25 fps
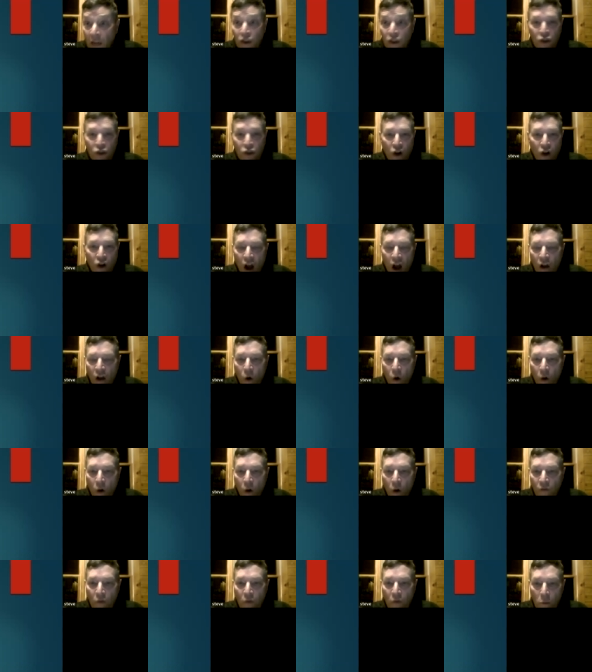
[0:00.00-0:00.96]

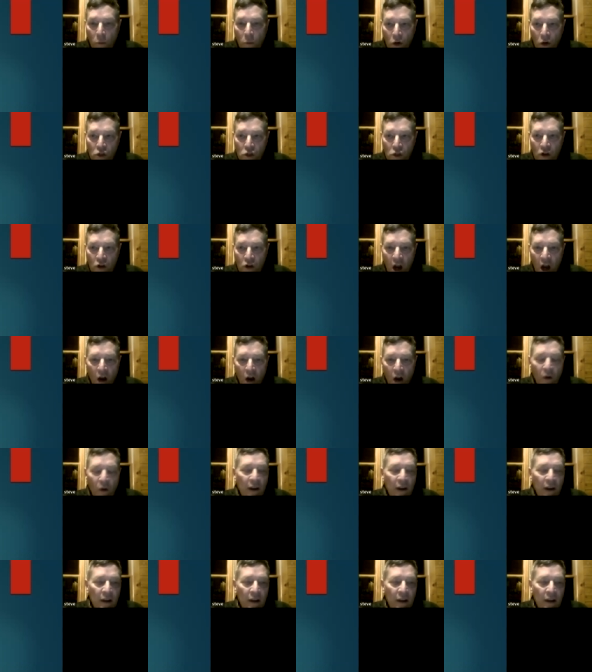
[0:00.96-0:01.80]
stronghold for brook trout.